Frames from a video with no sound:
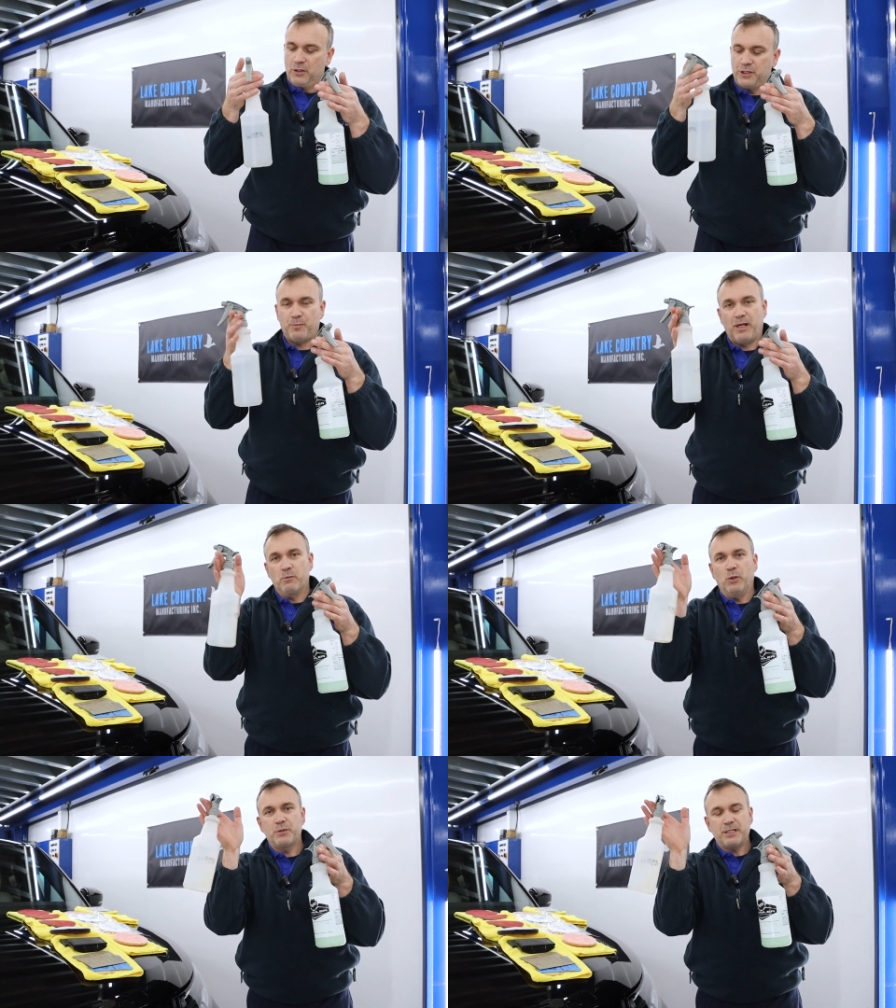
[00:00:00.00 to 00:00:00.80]
just
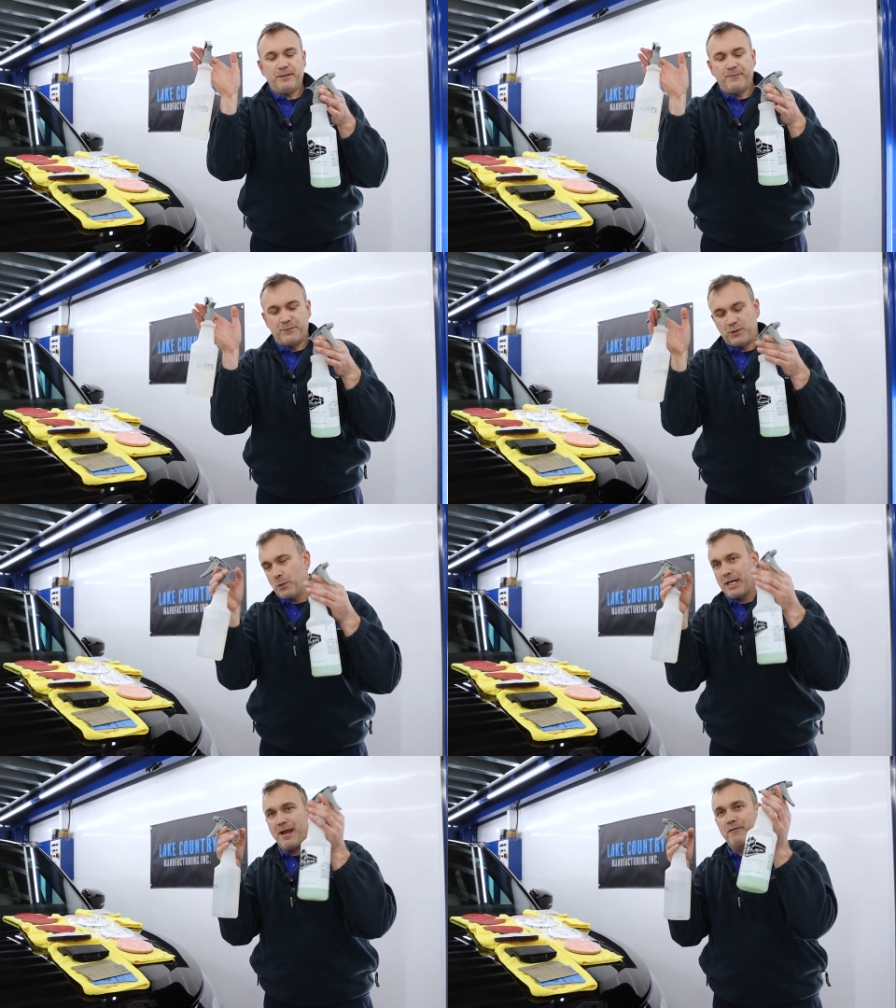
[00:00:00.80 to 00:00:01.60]
plain water? Do
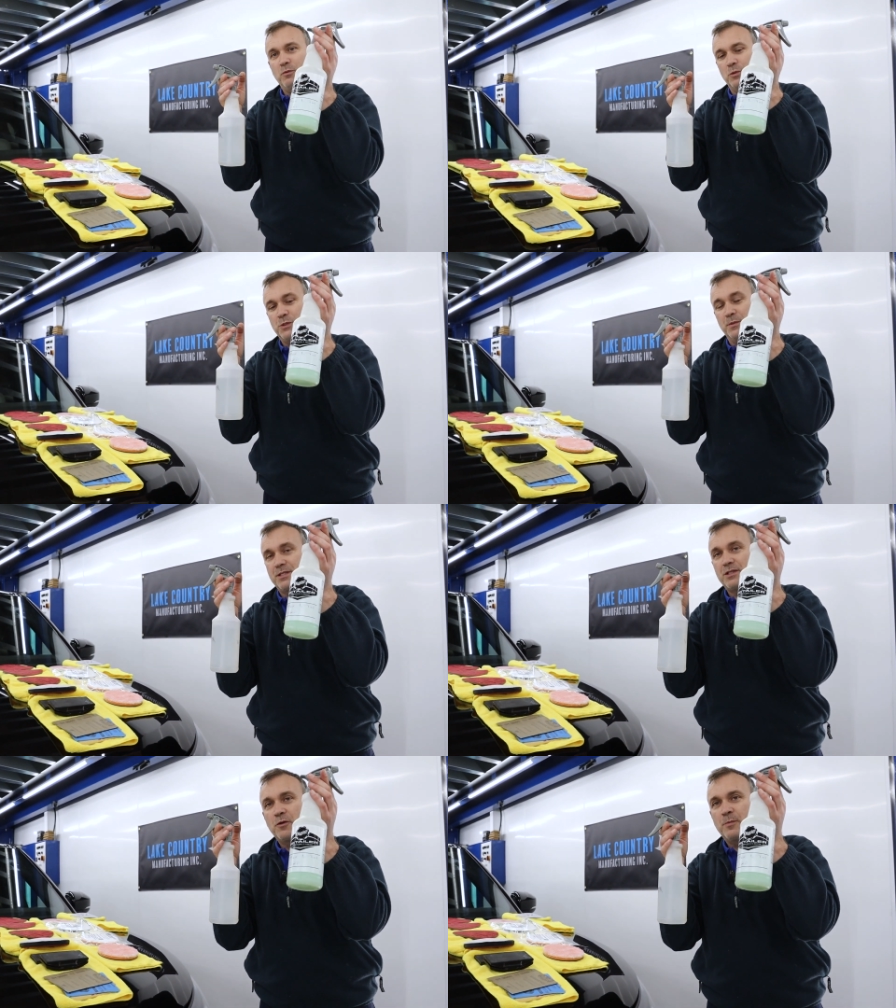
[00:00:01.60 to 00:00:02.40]
we have water with
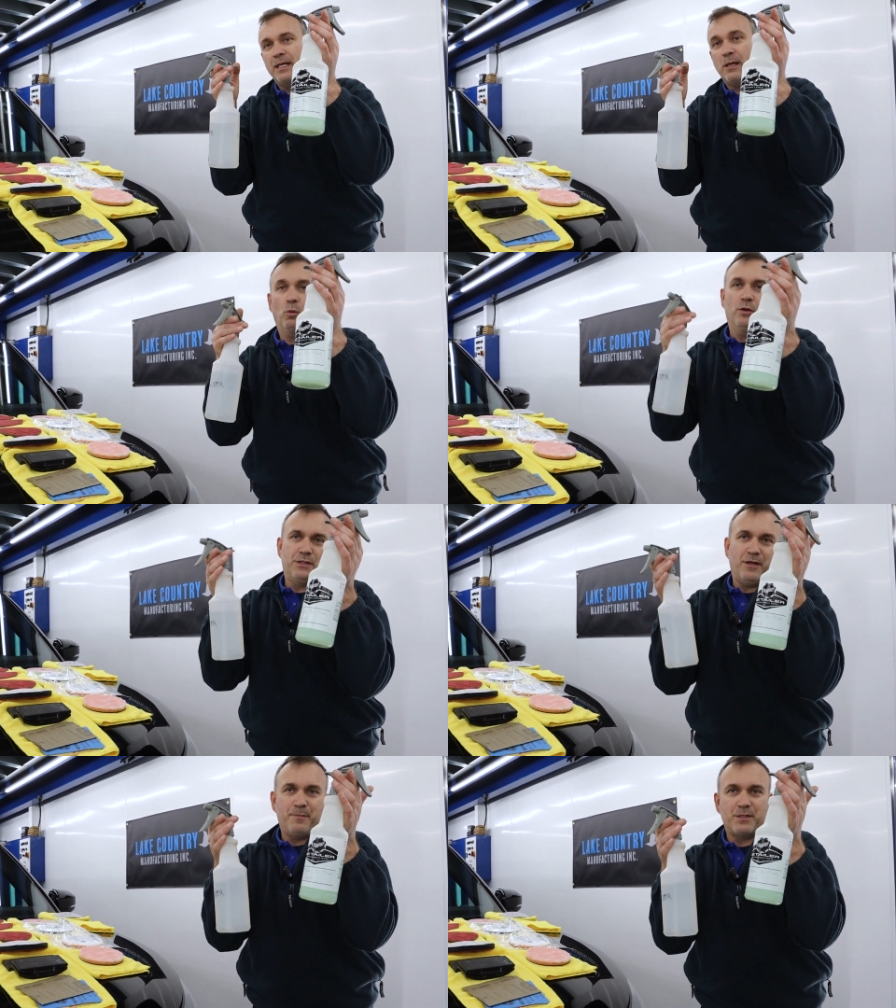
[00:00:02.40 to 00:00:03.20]
soap in it? What
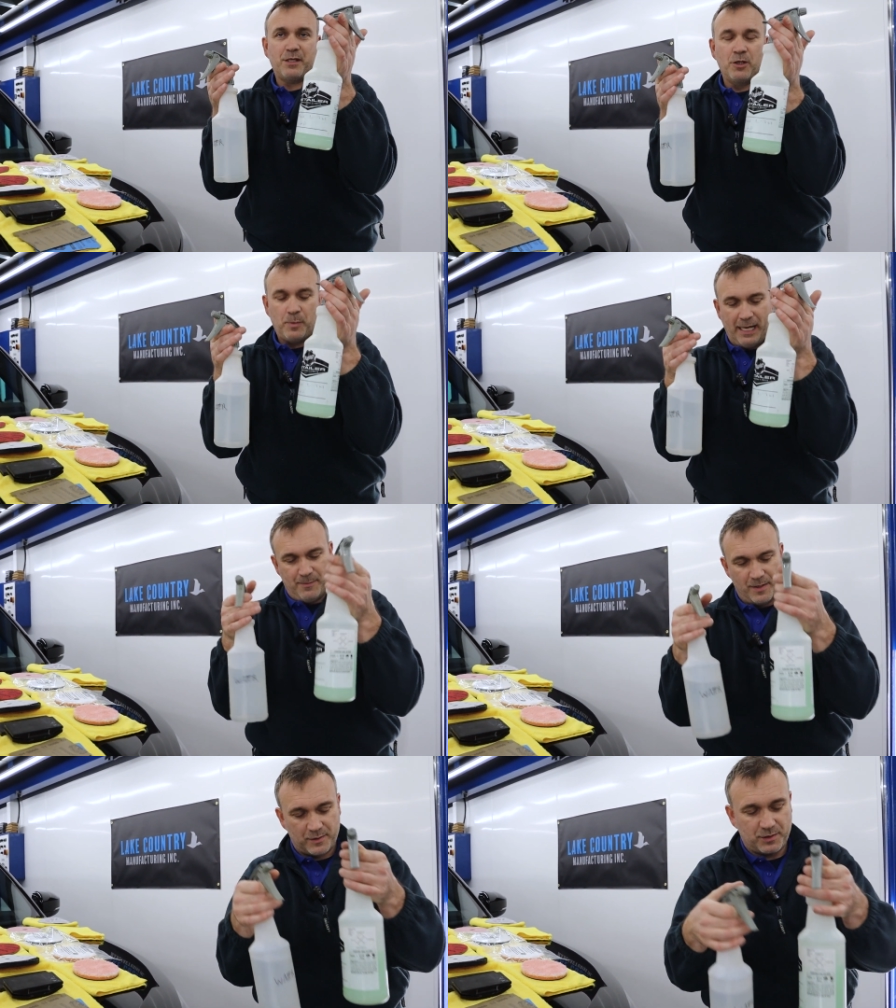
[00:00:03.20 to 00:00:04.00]
type of soap? How
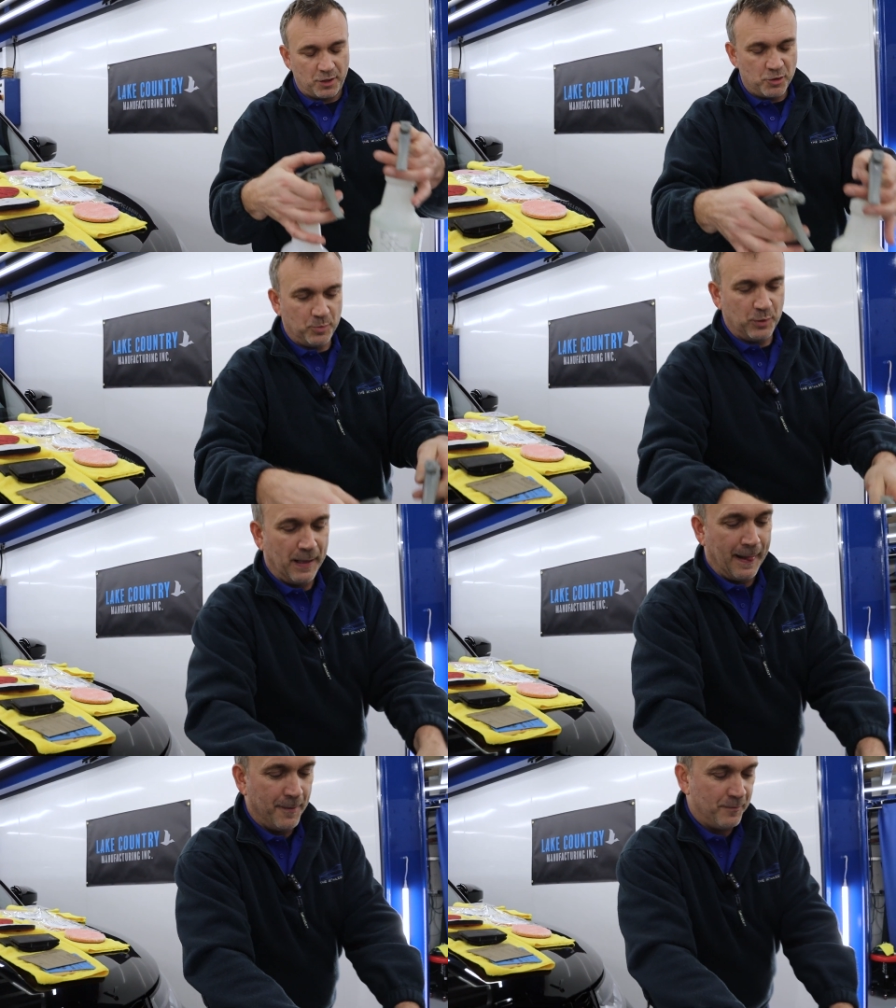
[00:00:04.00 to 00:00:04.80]
much soap?
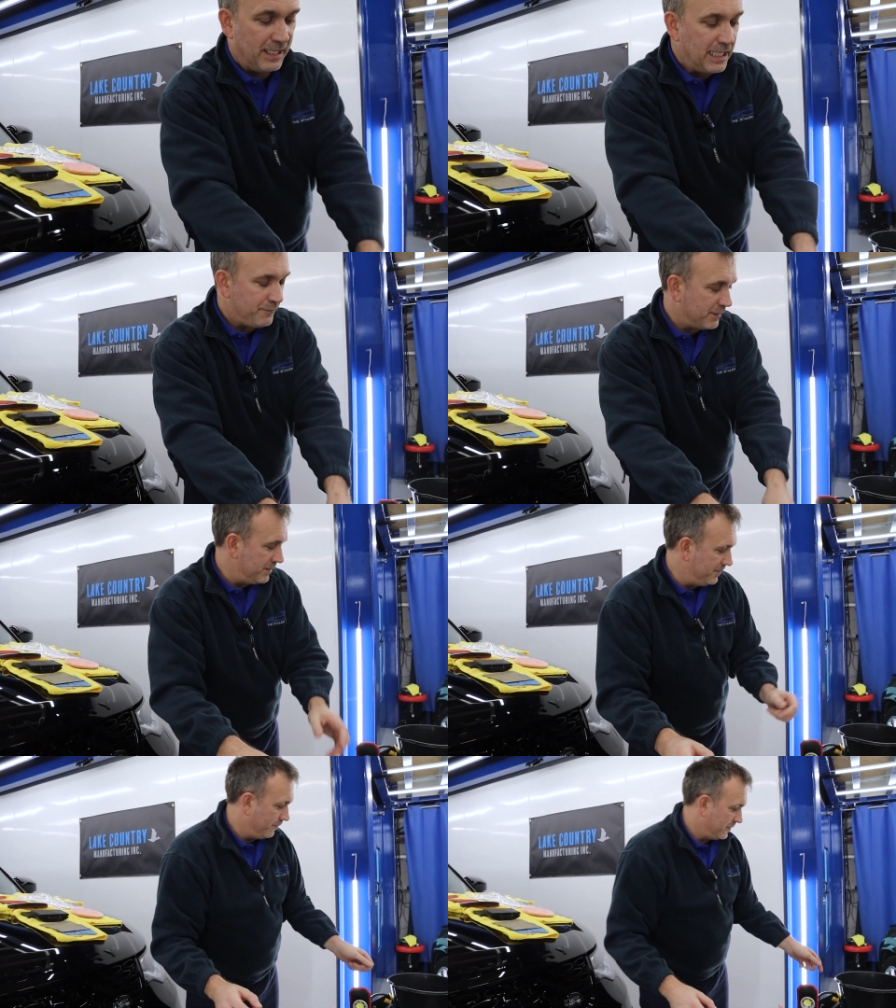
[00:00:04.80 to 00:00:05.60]
Even